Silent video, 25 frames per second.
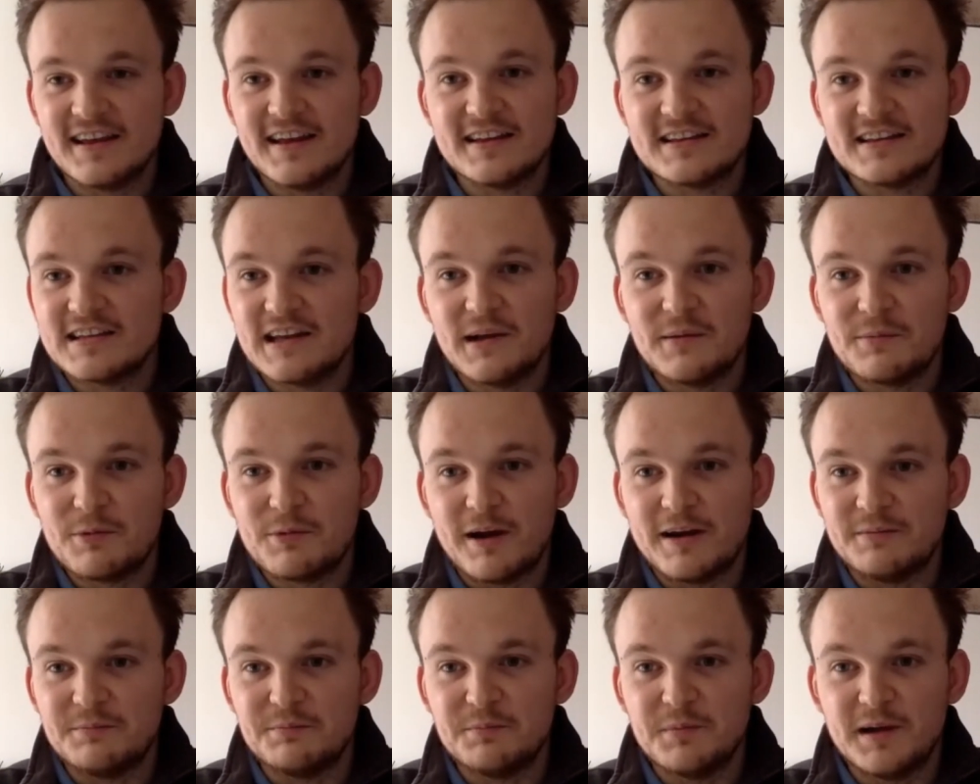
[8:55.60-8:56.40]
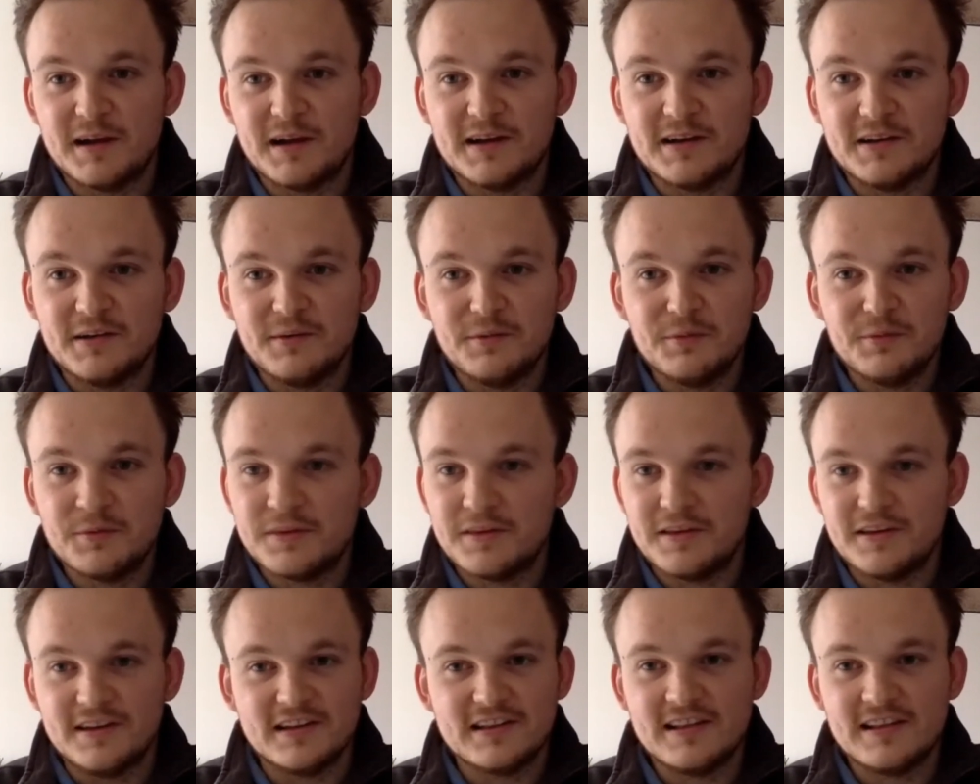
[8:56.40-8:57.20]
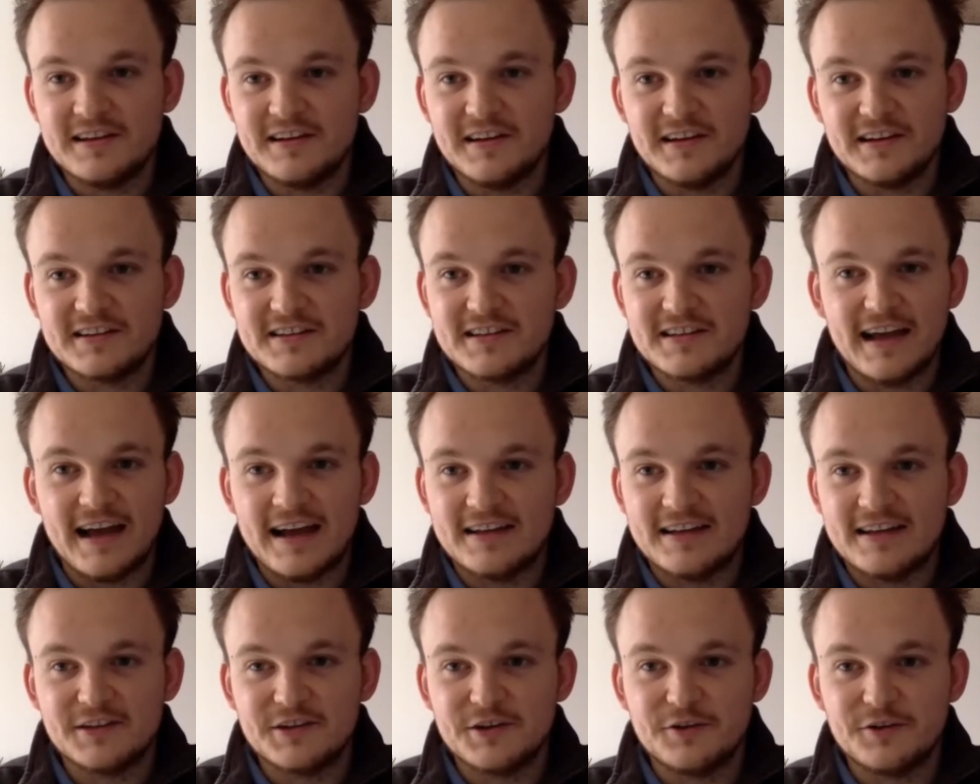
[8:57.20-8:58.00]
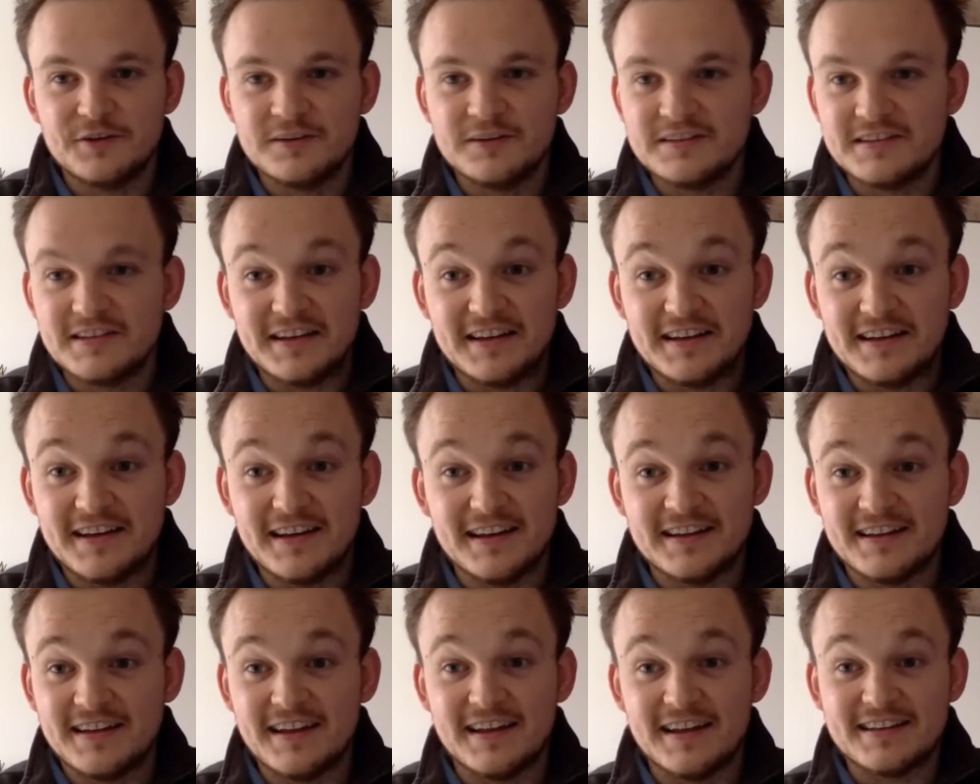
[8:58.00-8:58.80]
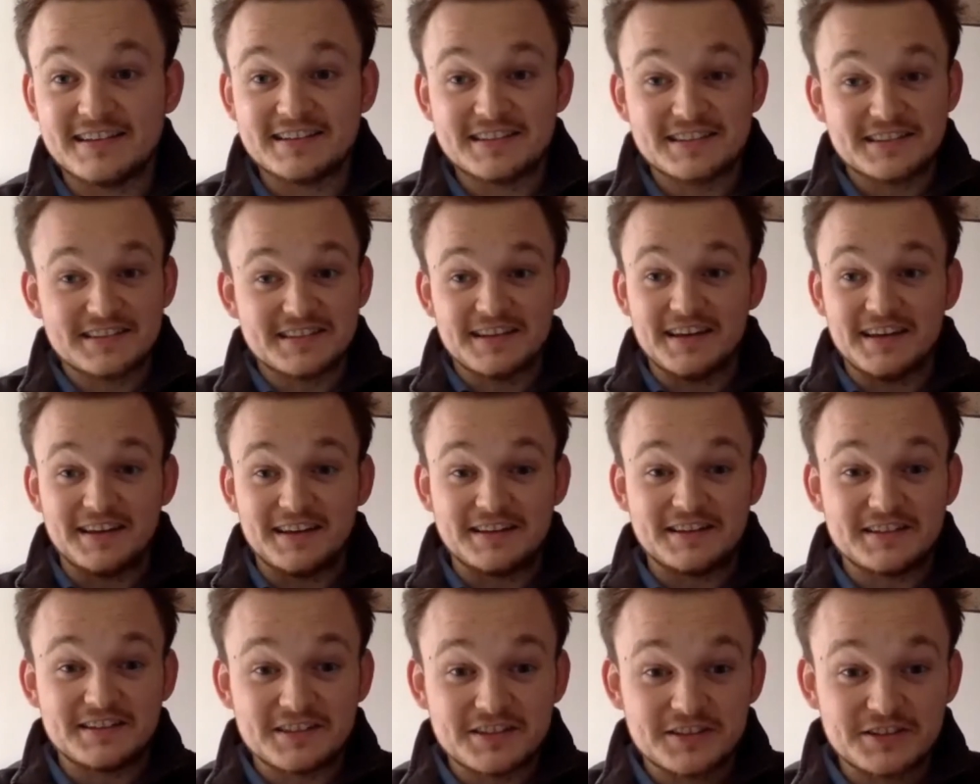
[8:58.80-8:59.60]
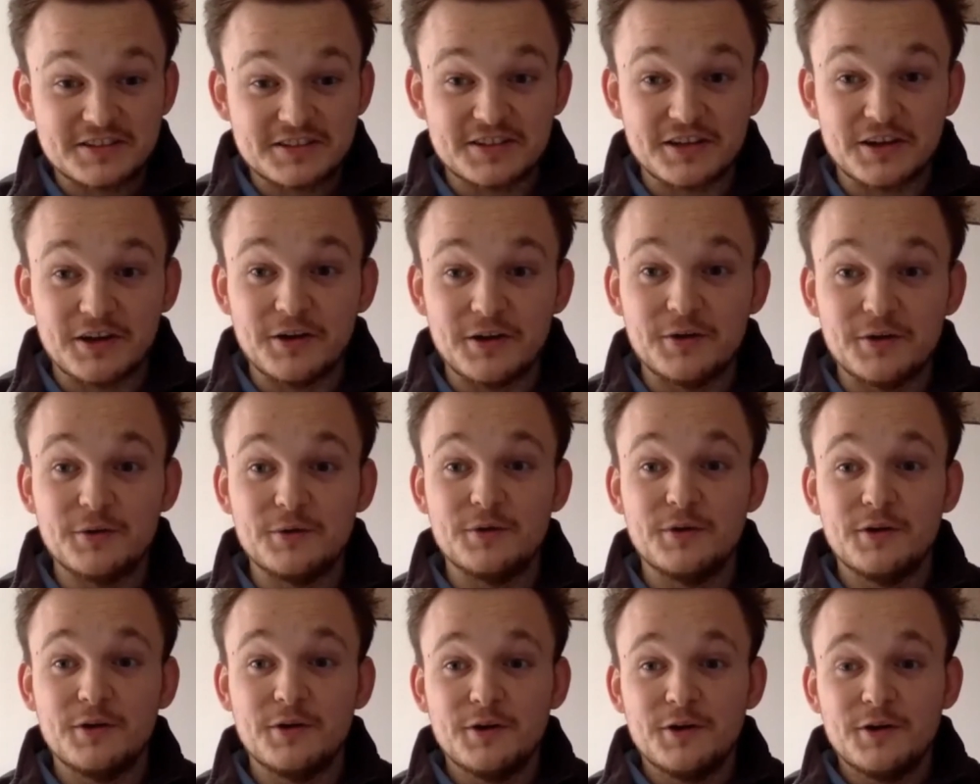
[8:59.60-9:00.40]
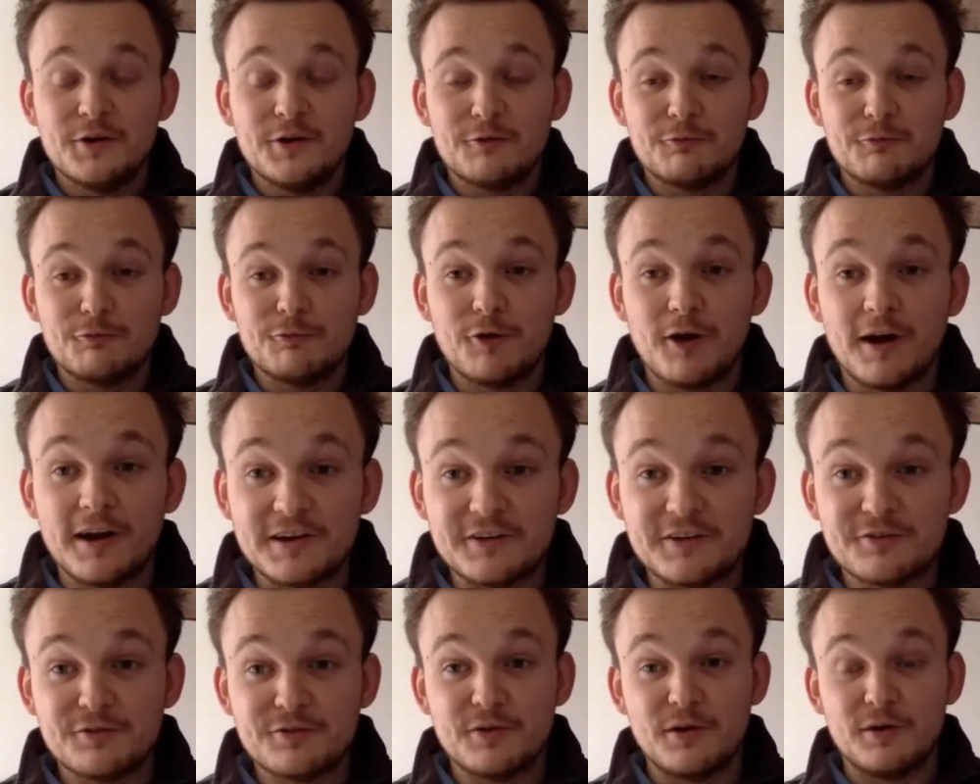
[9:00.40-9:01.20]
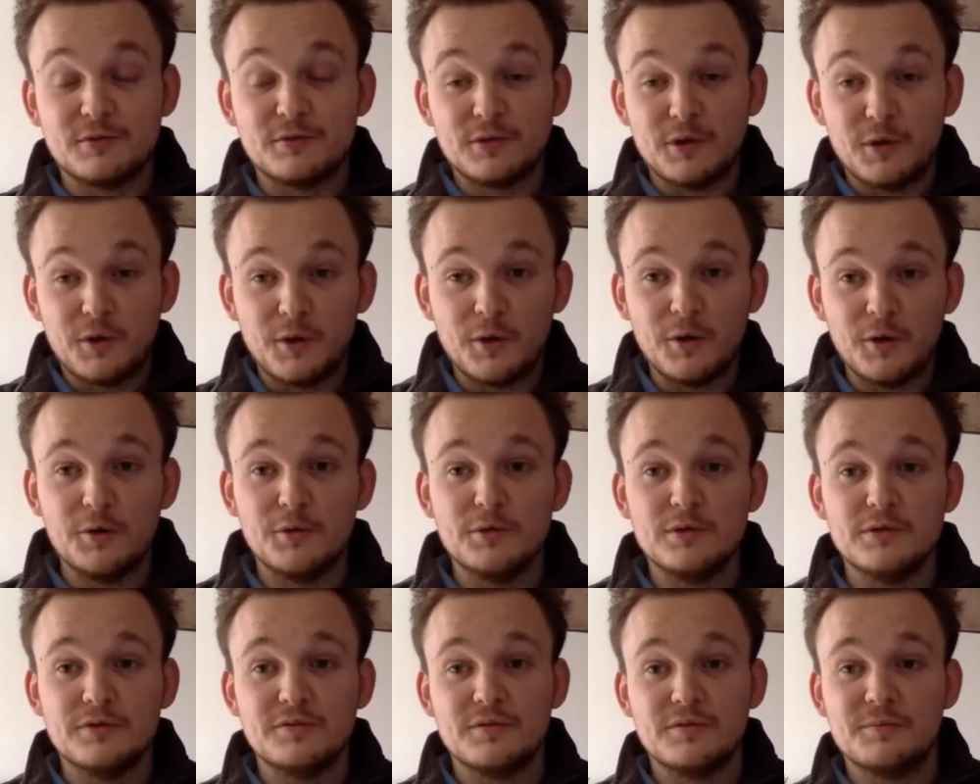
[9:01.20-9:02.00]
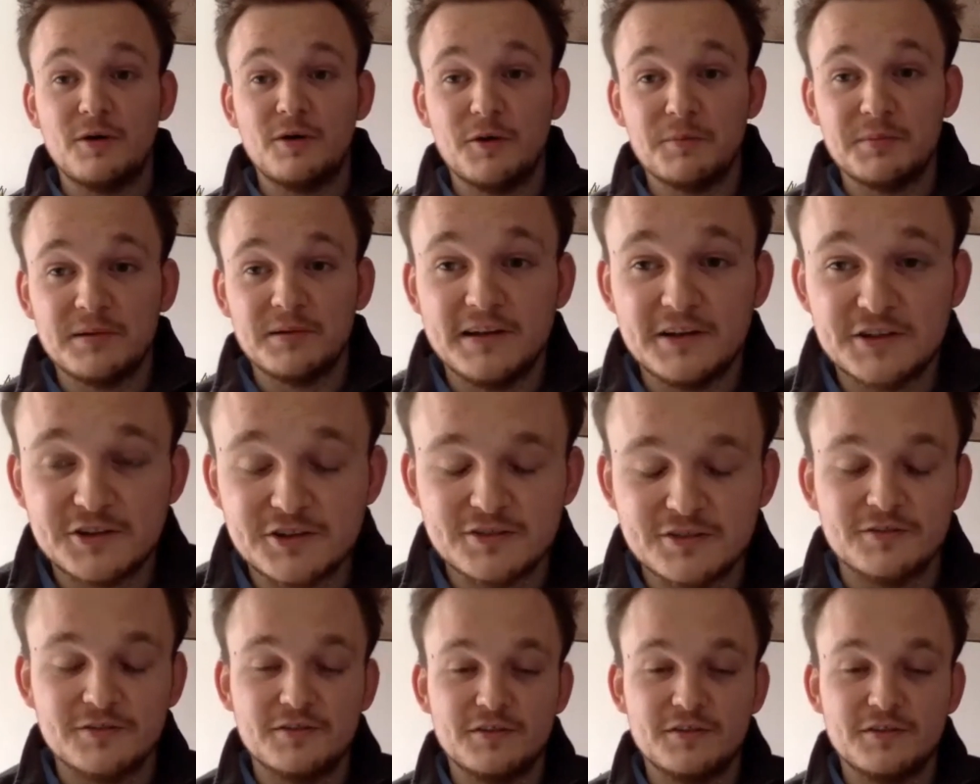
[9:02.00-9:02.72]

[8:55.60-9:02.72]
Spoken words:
our bread and butter within the clinic. Sciatica is it's so rife throughout the whole of the population of